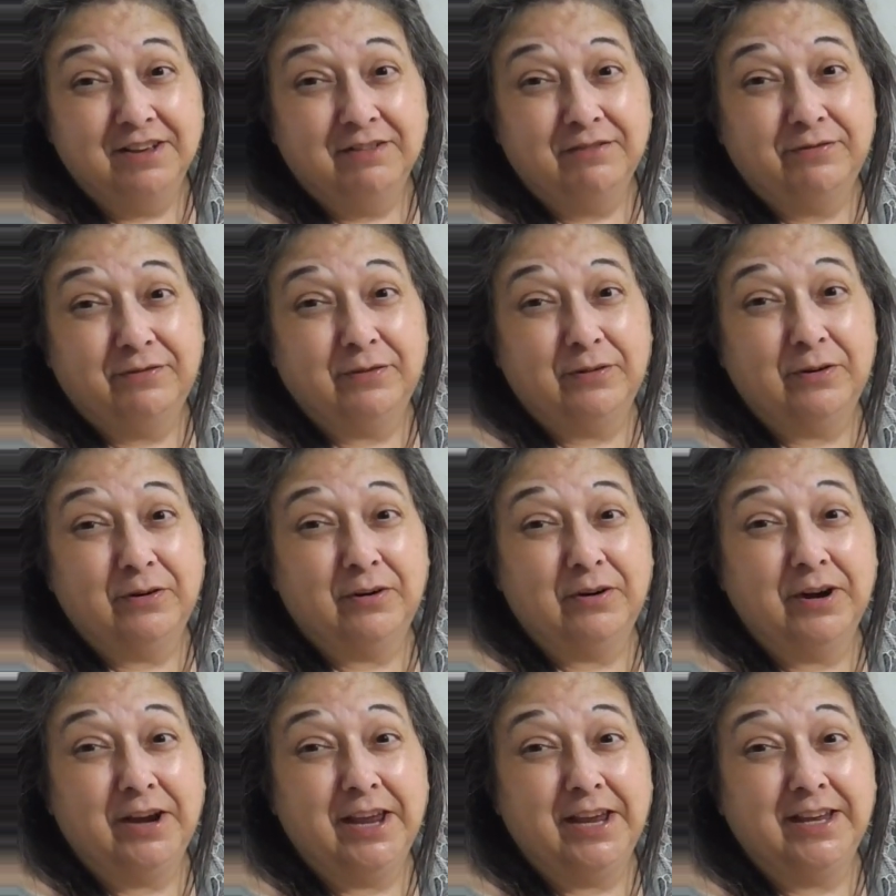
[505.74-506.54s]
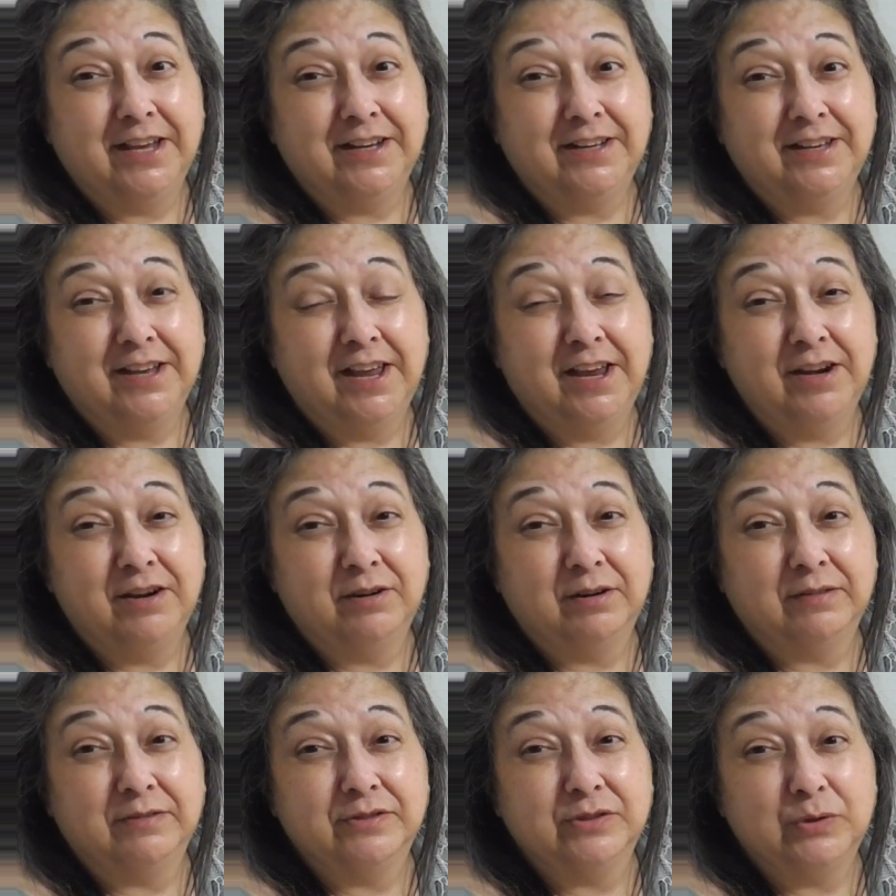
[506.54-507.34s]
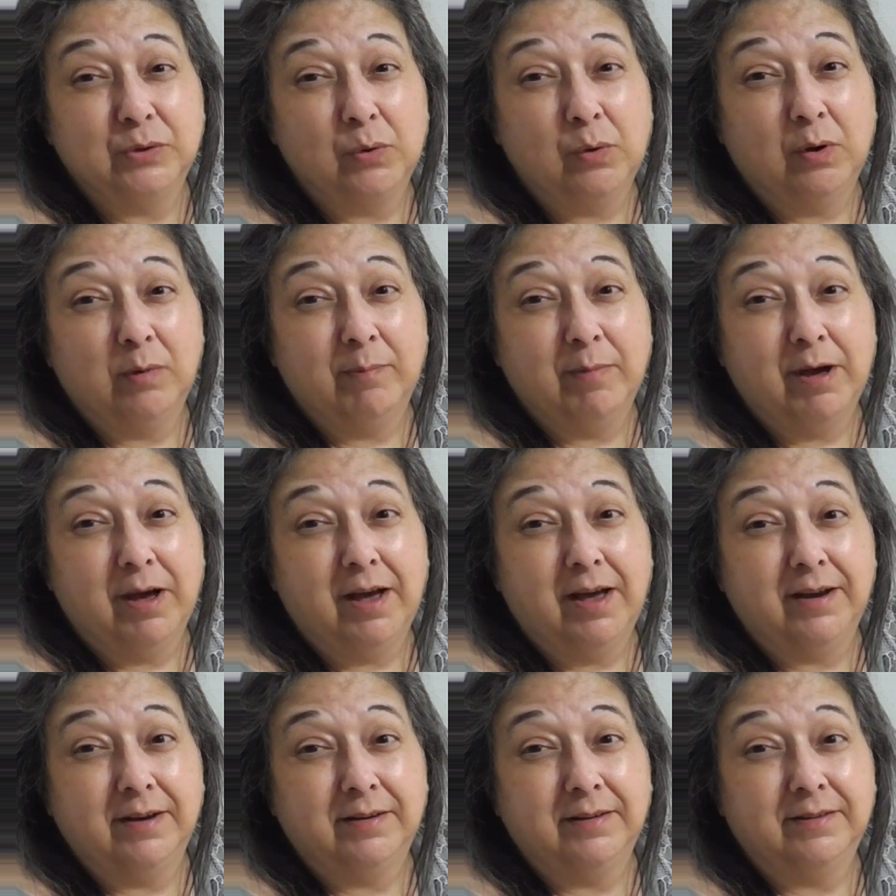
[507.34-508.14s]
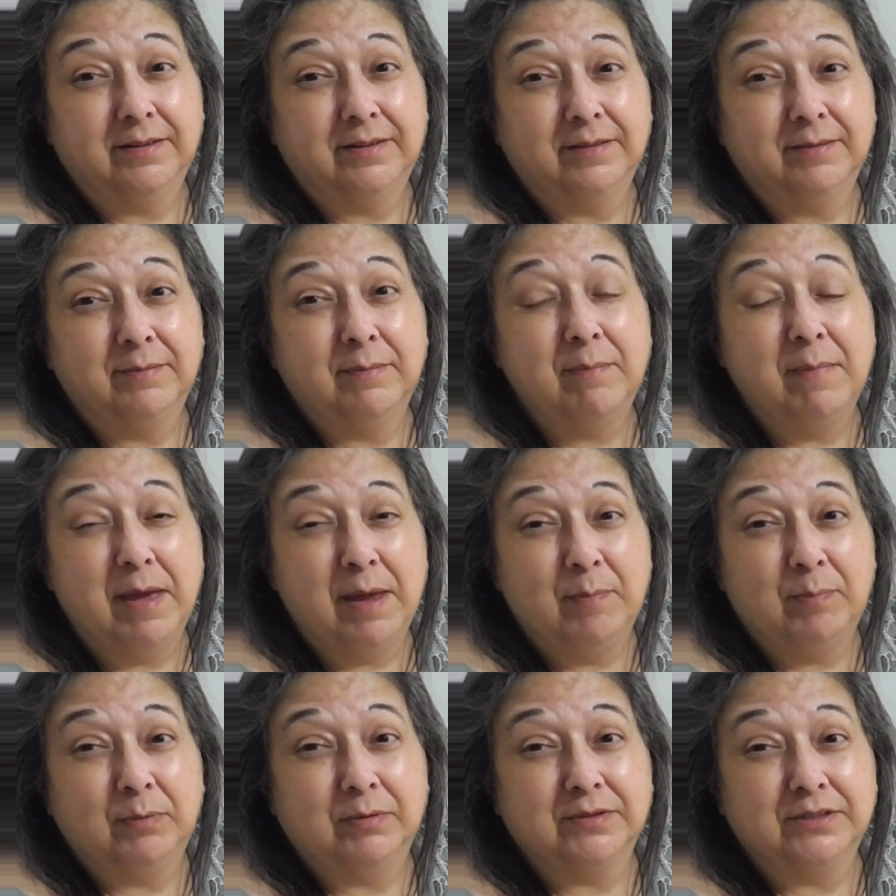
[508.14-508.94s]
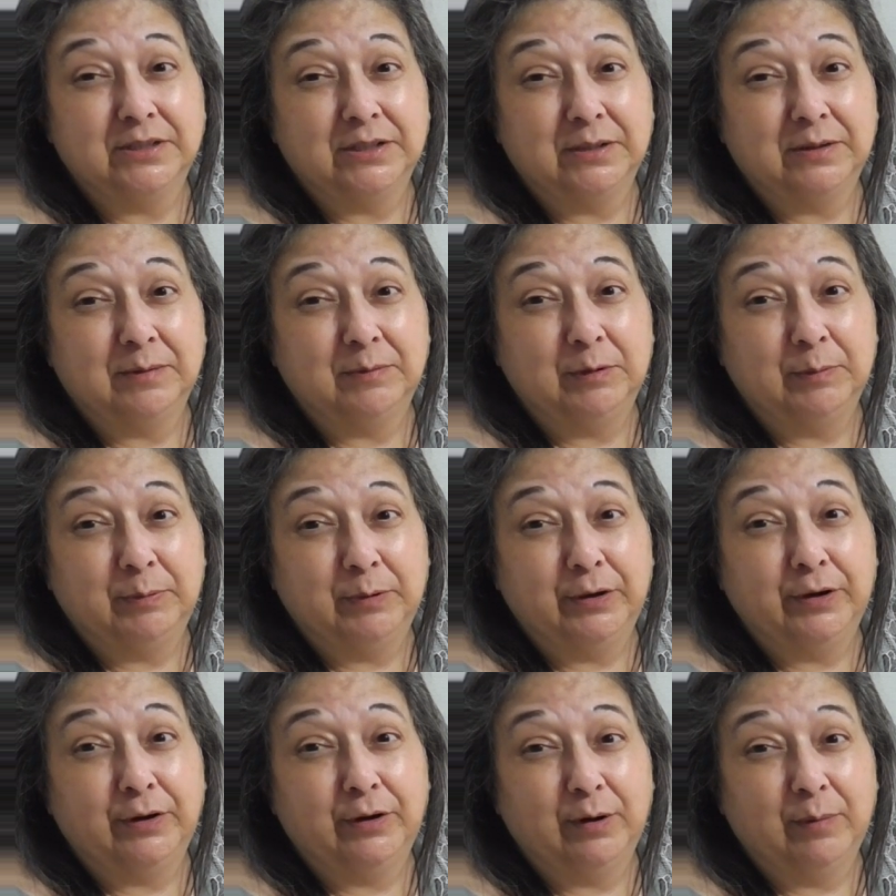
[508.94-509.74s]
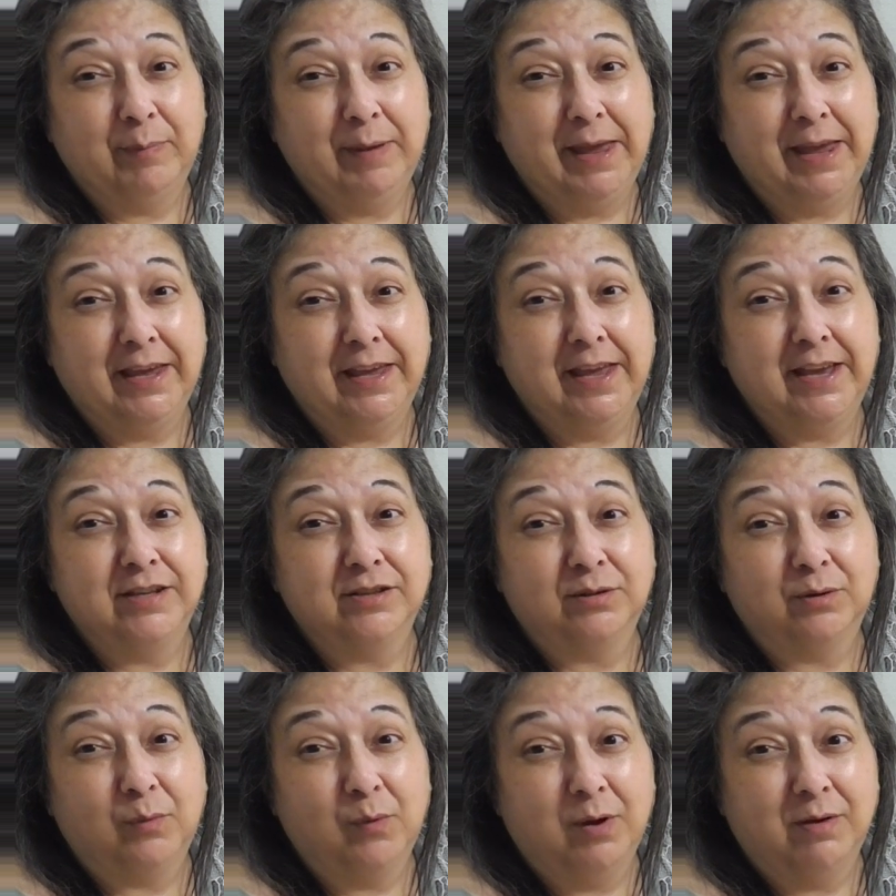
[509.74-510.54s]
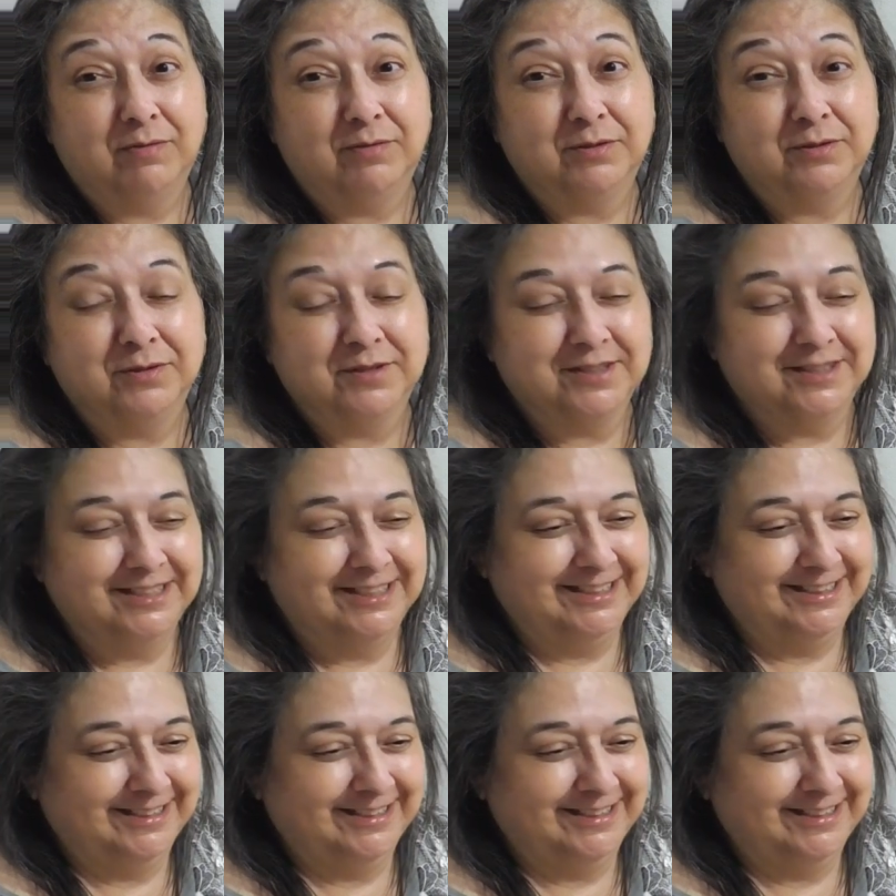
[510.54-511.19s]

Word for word: for a container of store-bought maple syrup to put on our pancakes or waffles.